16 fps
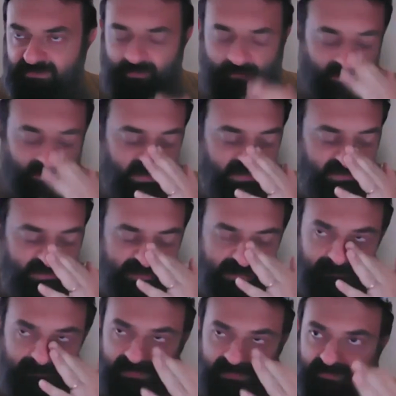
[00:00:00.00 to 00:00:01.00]
the
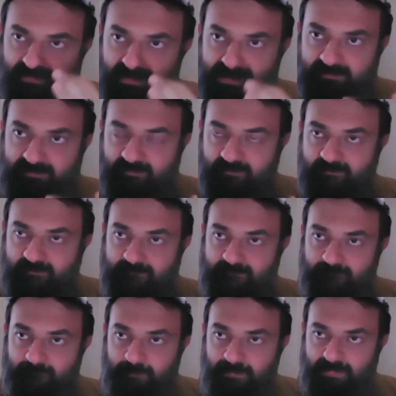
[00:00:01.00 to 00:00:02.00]
relationship between
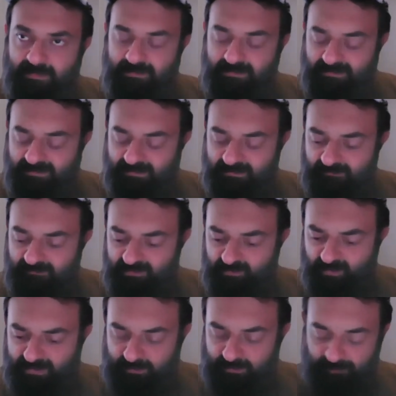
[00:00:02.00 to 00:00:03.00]

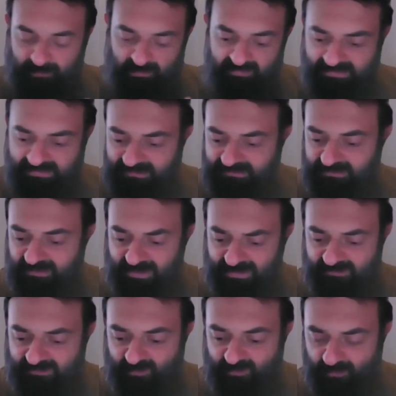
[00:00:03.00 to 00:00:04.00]
the person and
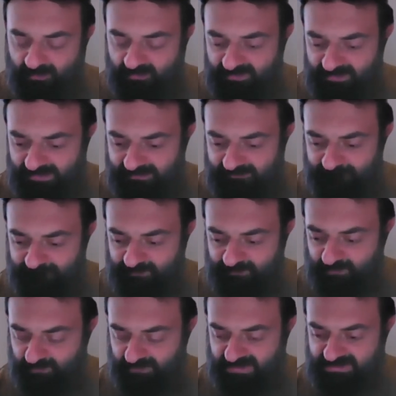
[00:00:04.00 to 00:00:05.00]
God. It's almost like
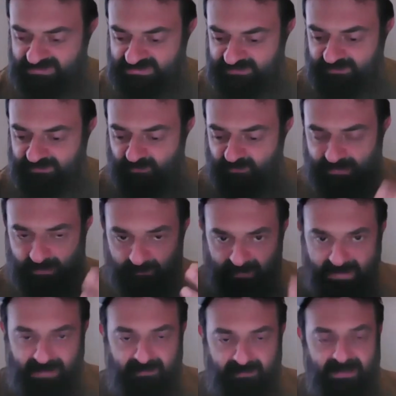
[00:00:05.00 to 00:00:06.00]
the relationship between a
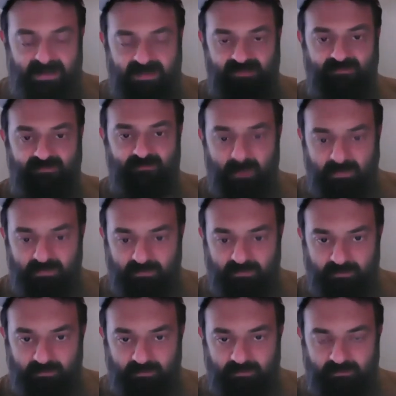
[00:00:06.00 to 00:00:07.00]
baby and its
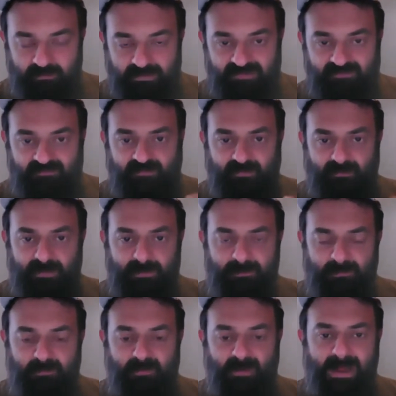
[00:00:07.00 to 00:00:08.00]
mother. It's very
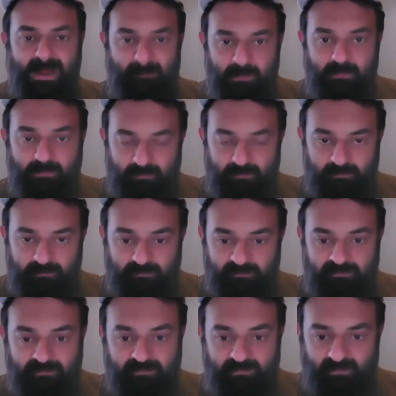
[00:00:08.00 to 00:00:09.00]
primal,
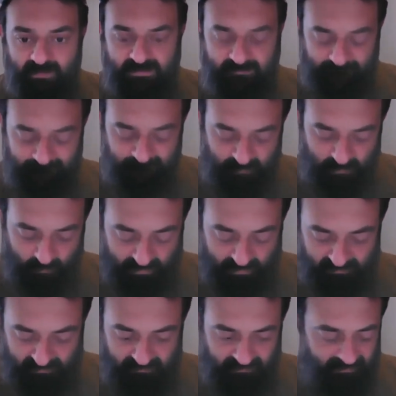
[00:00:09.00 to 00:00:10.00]
right?
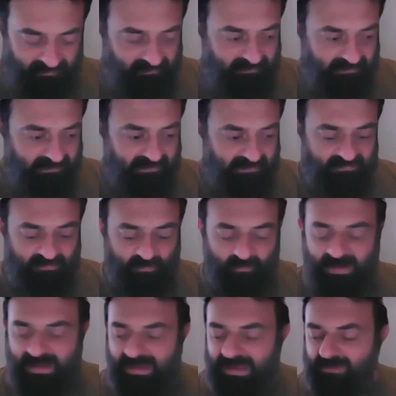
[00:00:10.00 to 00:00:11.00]
Where
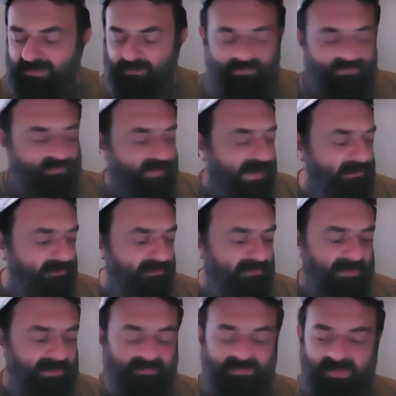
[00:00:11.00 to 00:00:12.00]
I don't
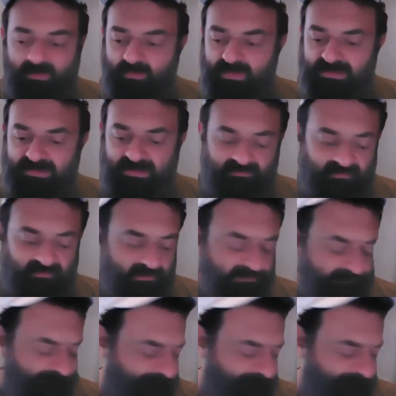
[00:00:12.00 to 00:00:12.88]
think that we could ever